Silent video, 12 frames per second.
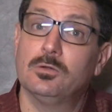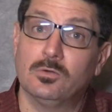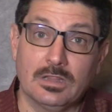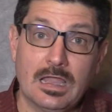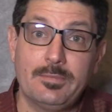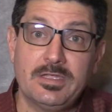
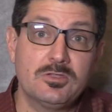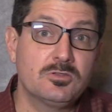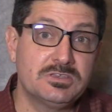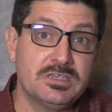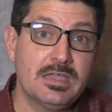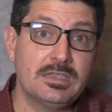Well, I'm here to
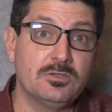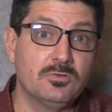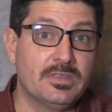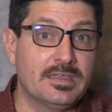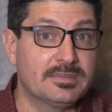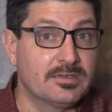tell you
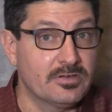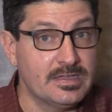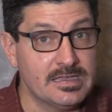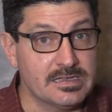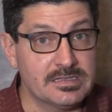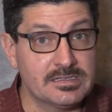that there
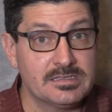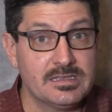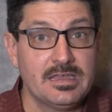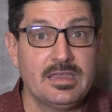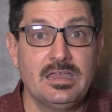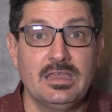is,
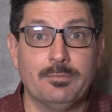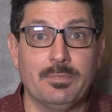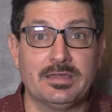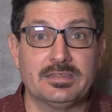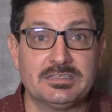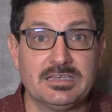and
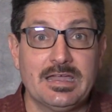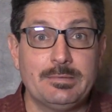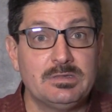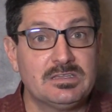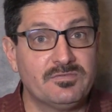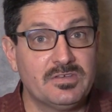by the time
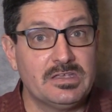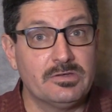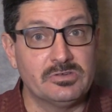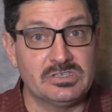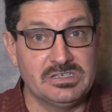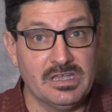this
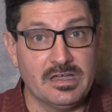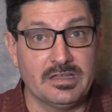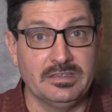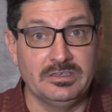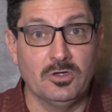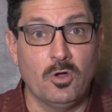video is
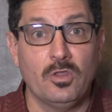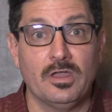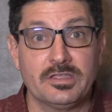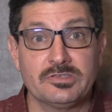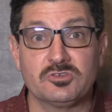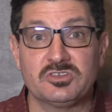done, you'll
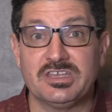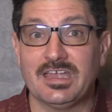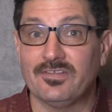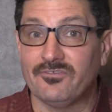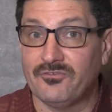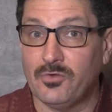
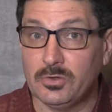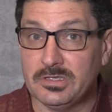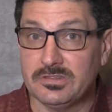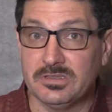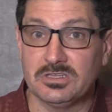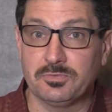understand
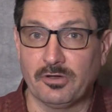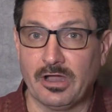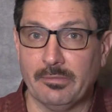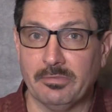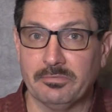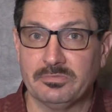fully these
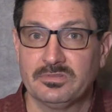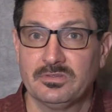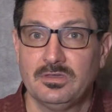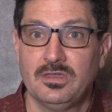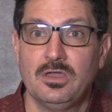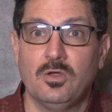problems
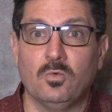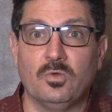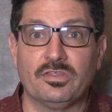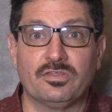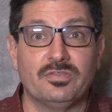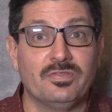
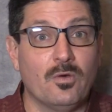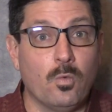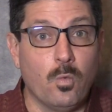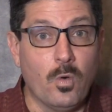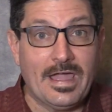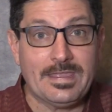with the
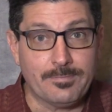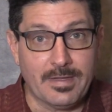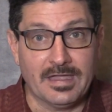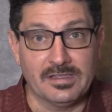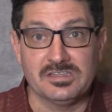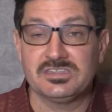white
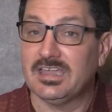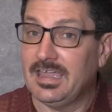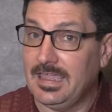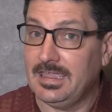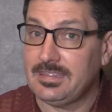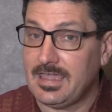balance
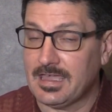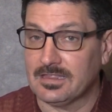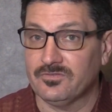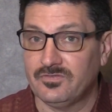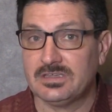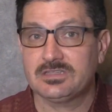and how
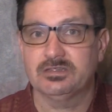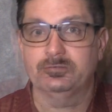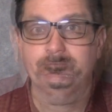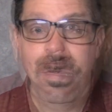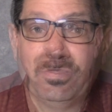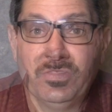to fix
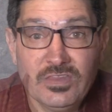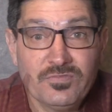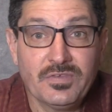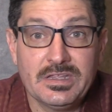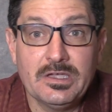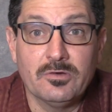them. This
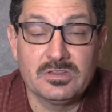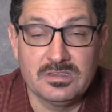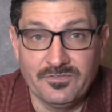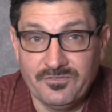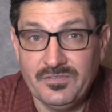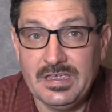video is
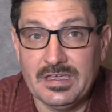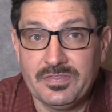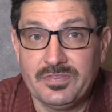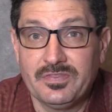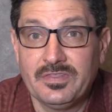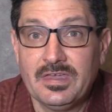the fifth